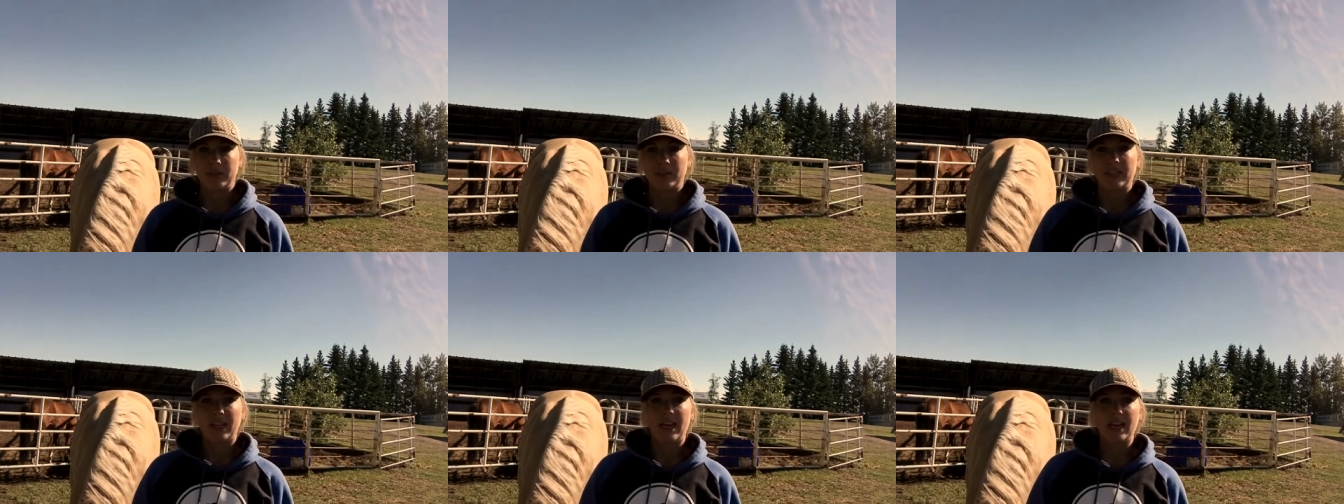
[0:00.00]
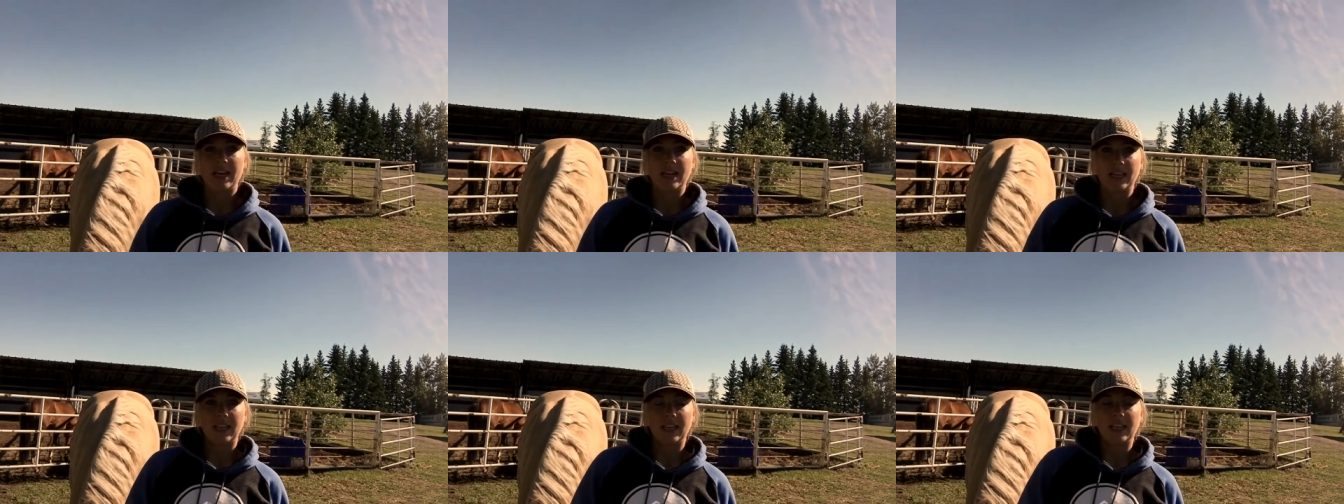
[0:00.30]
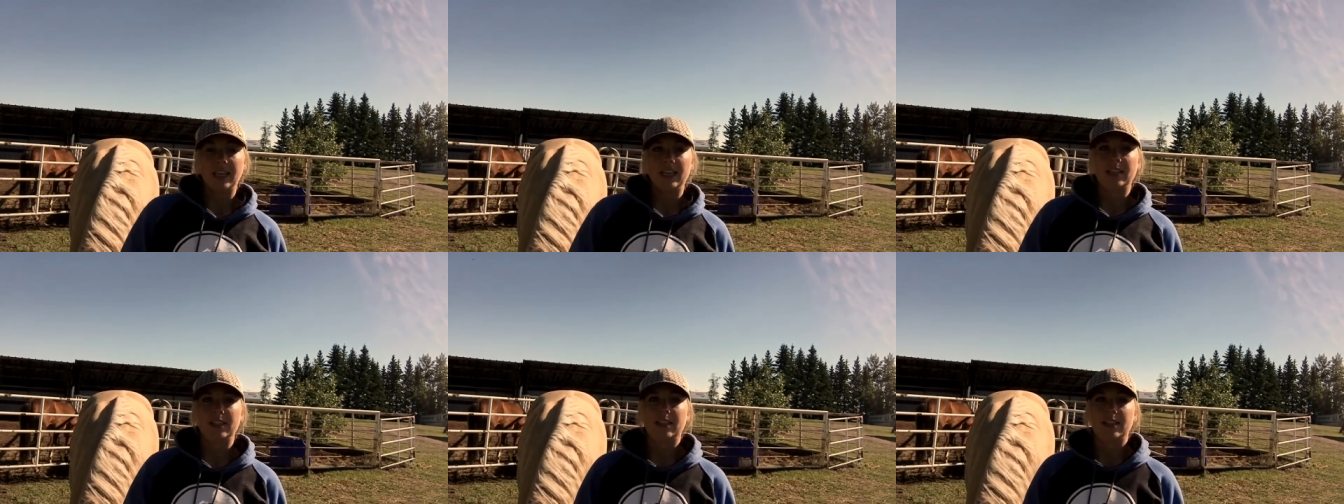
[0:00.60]
with cutting
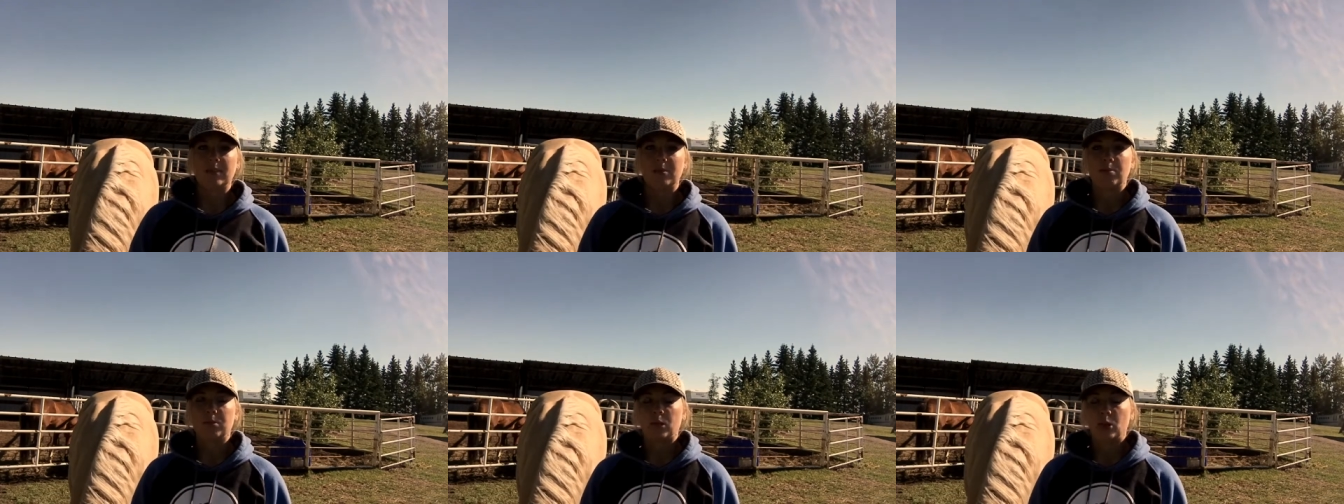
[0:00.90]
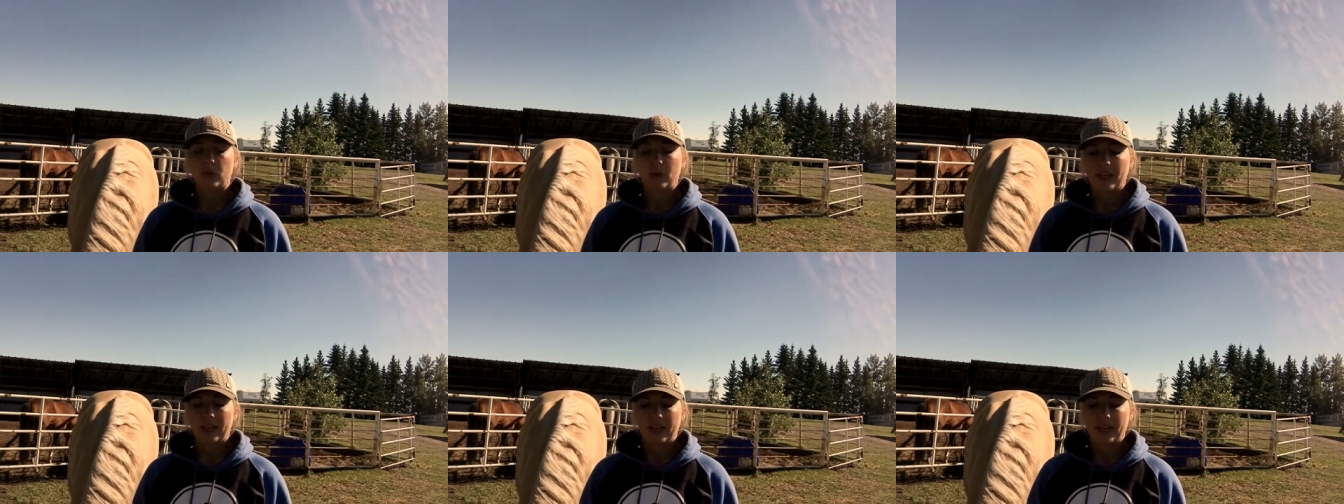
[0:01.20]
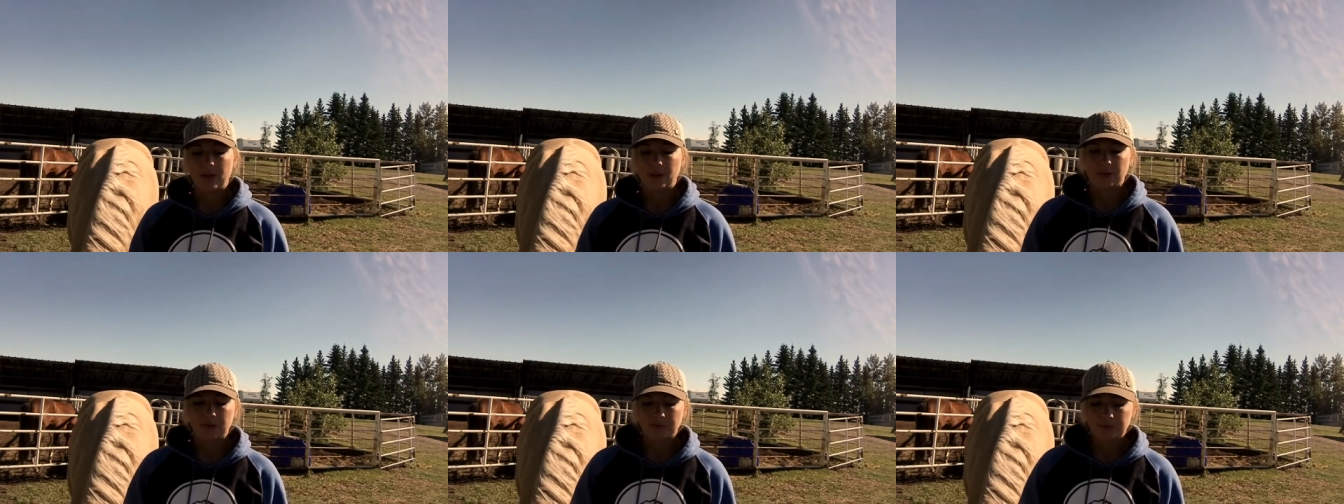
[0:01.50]
in and blowing
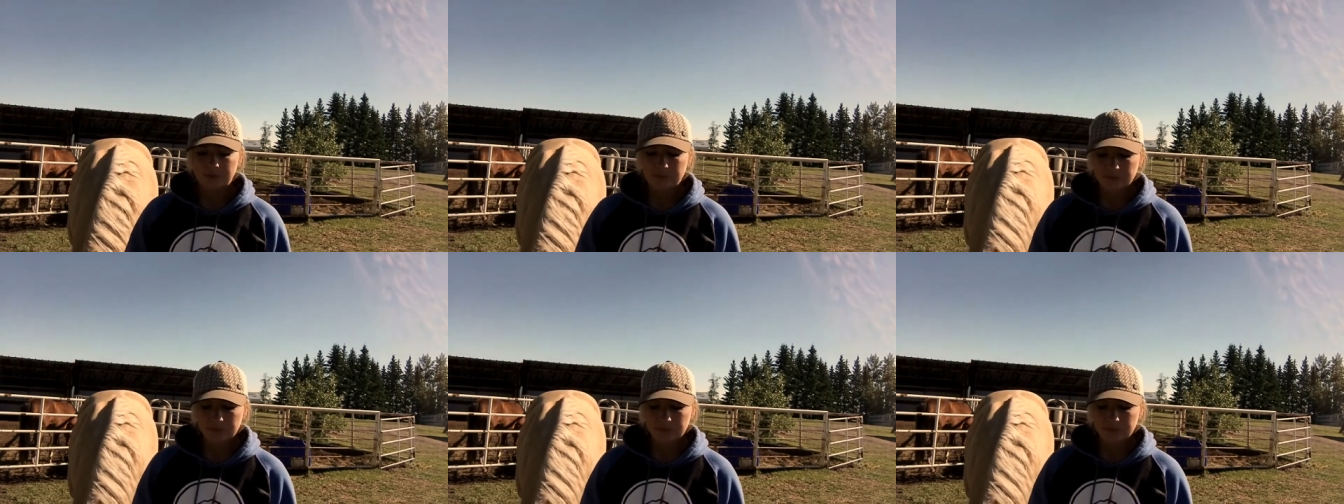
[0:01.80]
out.